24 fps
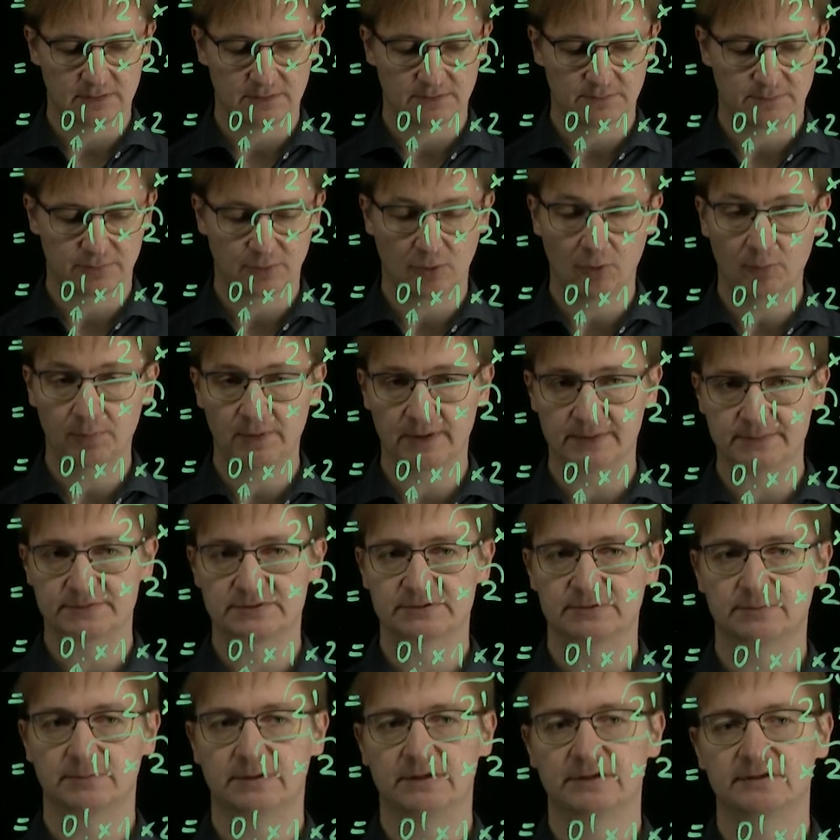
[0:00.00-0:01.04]
problems
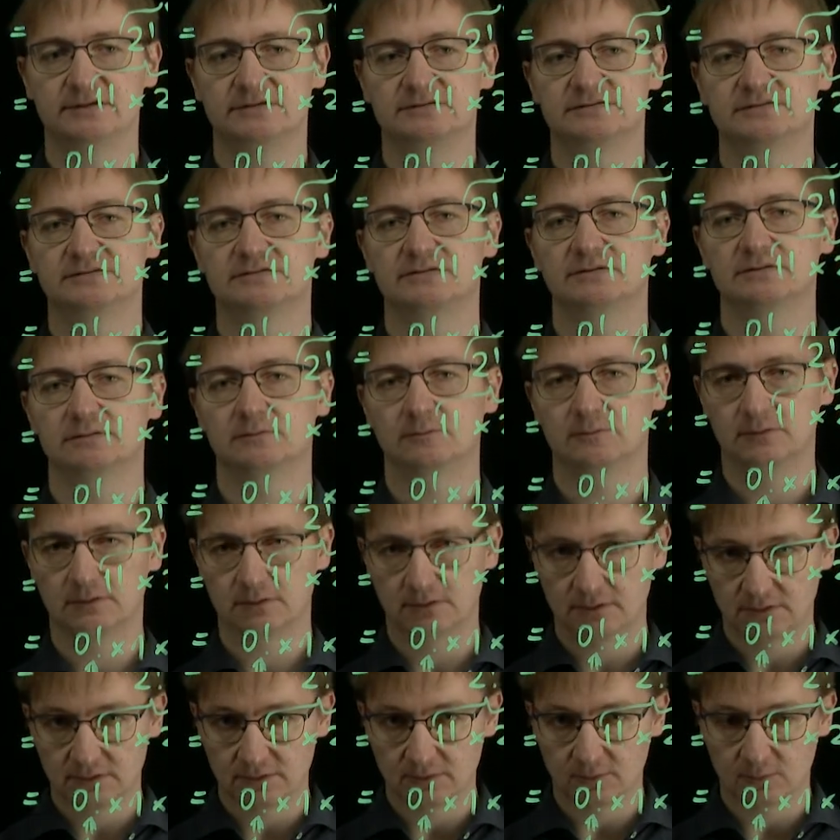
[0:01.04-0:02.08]
where it's
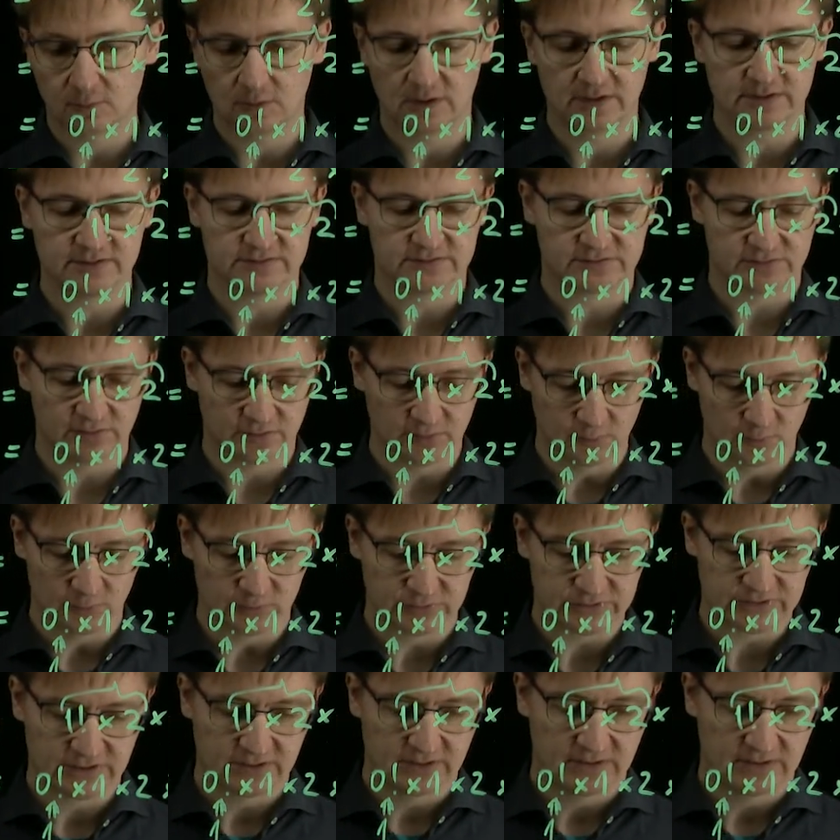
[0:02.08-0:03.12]
wise to use.